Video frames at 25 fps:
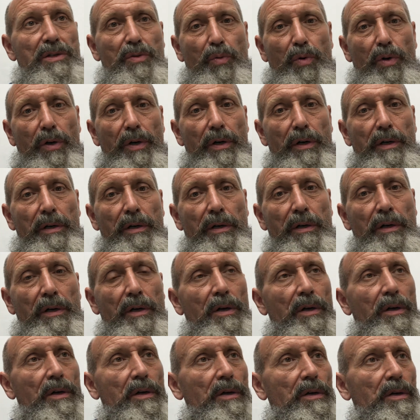word,
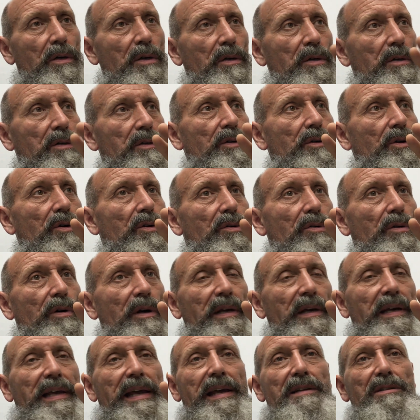to go
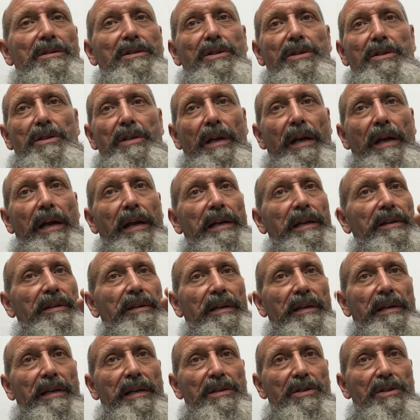against
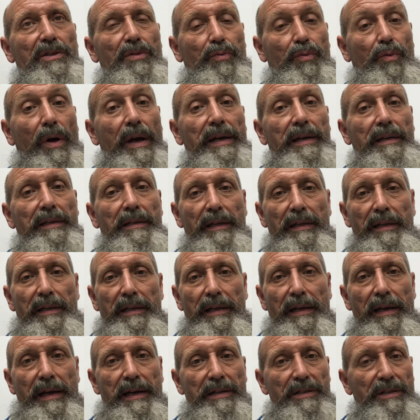anything that's right in
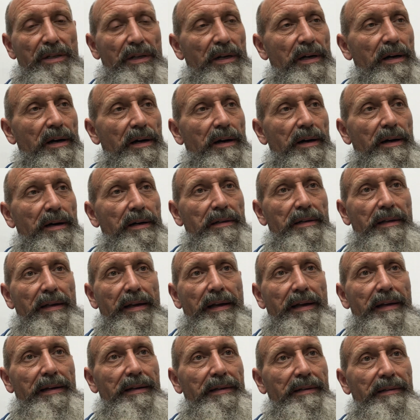the eyes of God
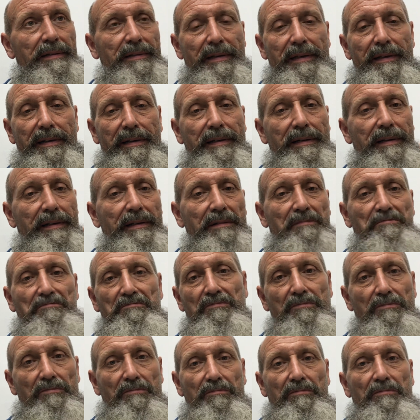and
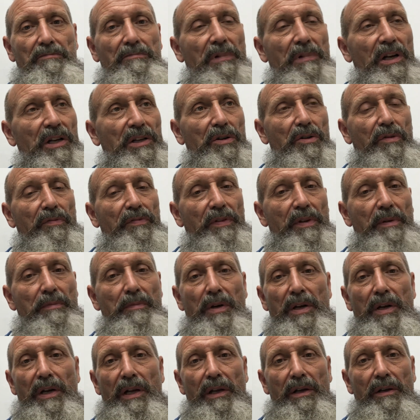go for the
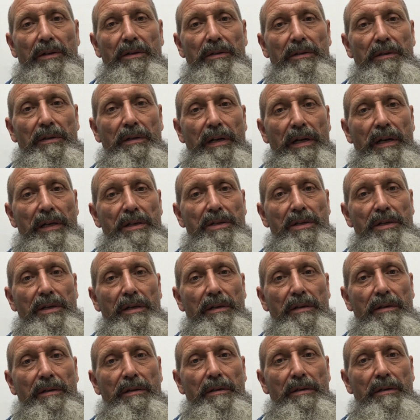money, and that's it,
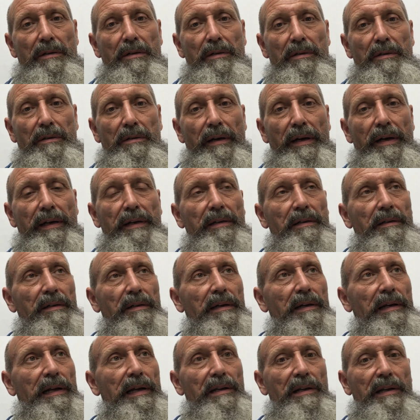right?
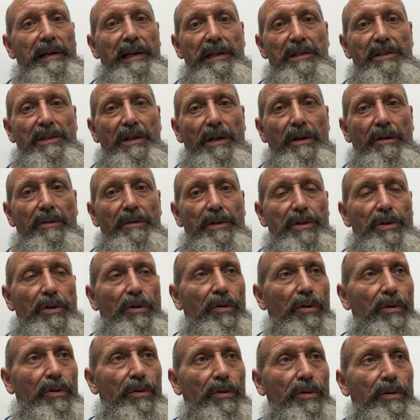And that's how this
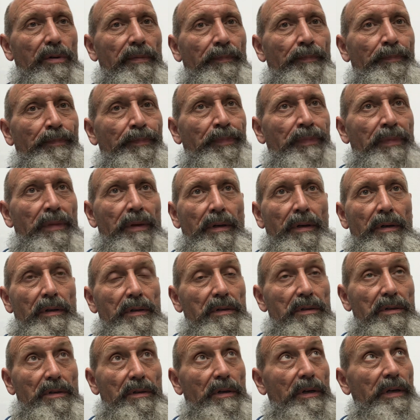whole
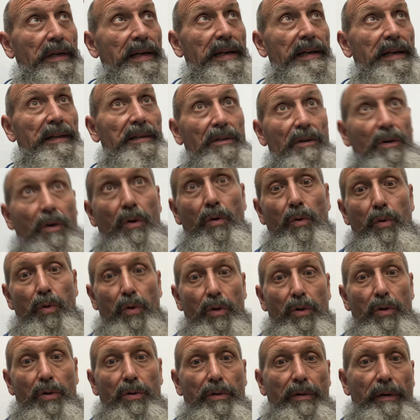looking at the whole
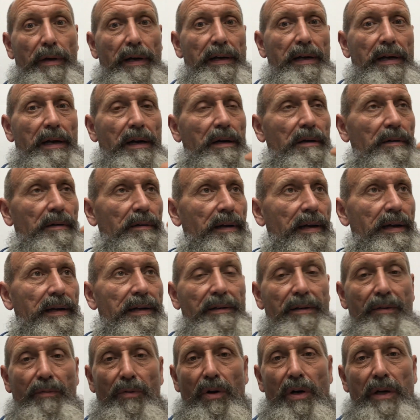world right now,
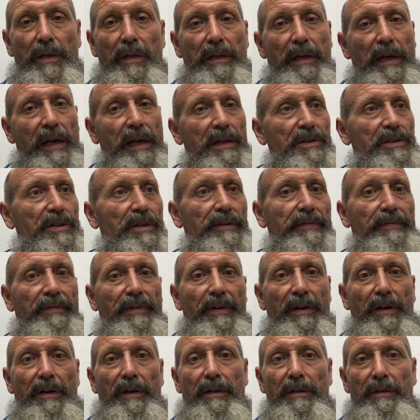right? We're on the edge
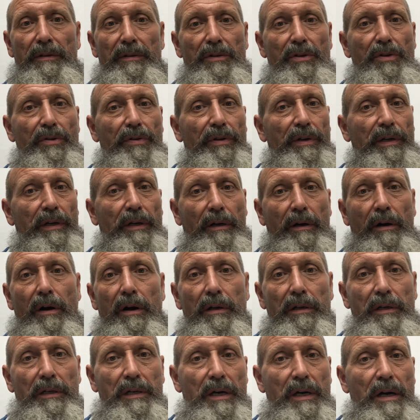of nuclear
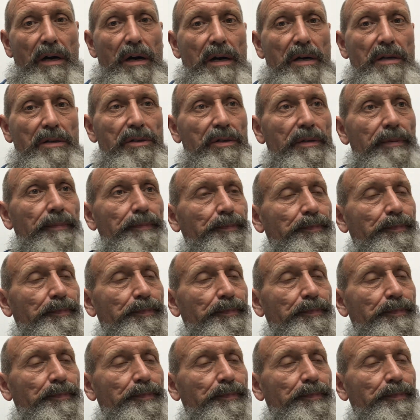holocaust,